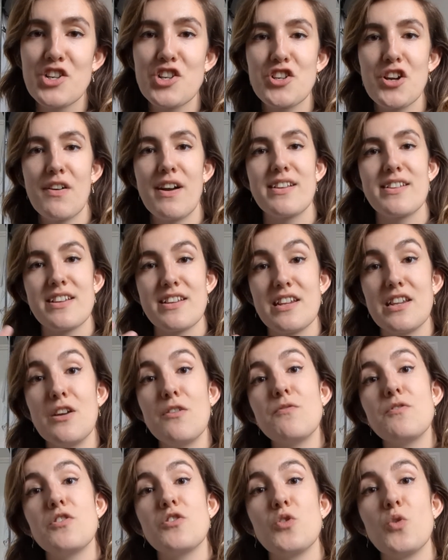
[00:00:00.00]
directors
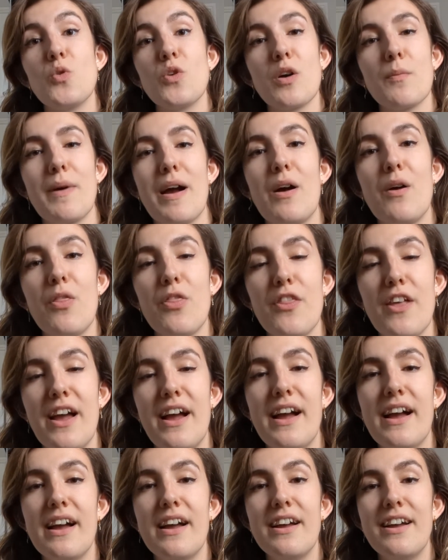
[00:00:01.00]
love to talk about
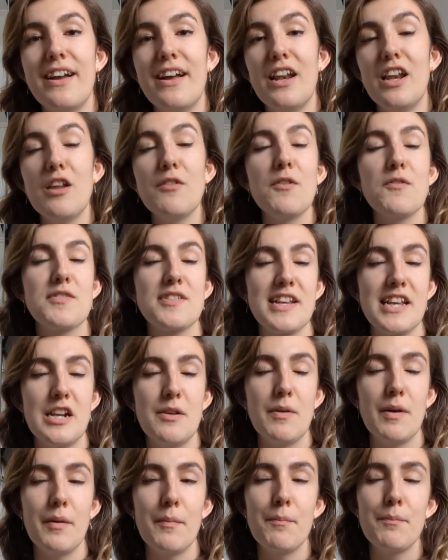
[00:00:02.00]
their love of
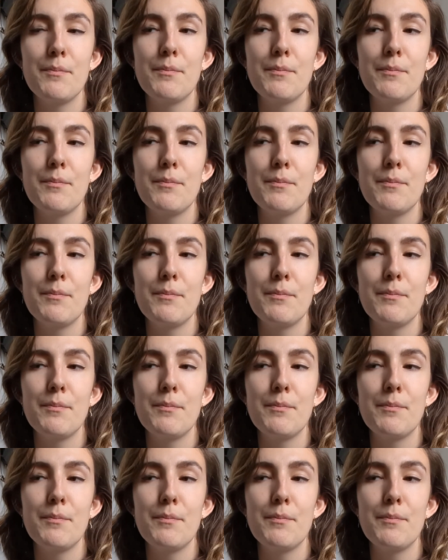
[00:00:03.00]
cinema,